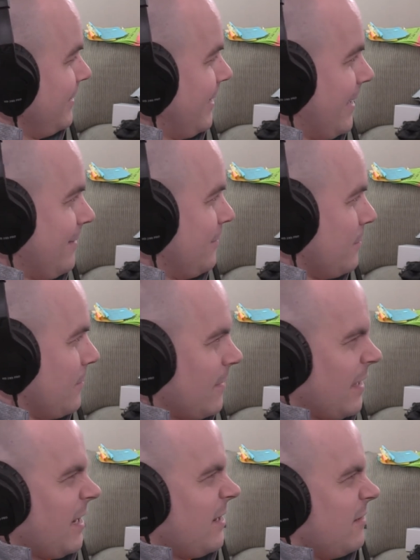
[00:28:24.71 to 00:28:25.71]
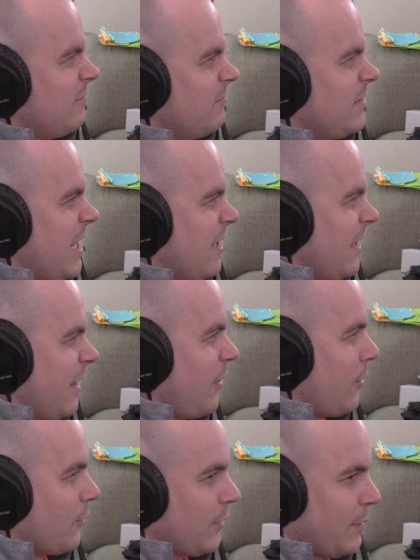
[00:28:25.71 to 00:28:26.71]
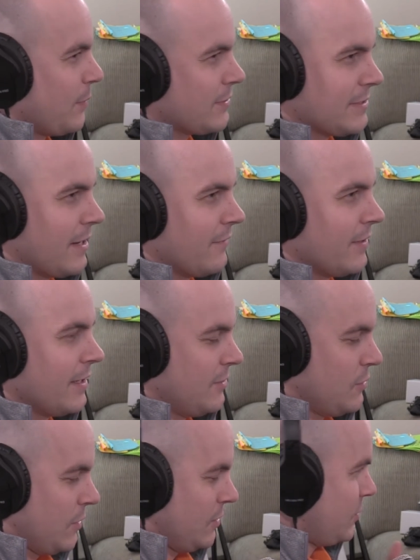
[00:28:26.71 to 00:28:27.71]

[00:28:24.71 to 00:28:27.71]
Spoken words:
and like take like 30% of it and you can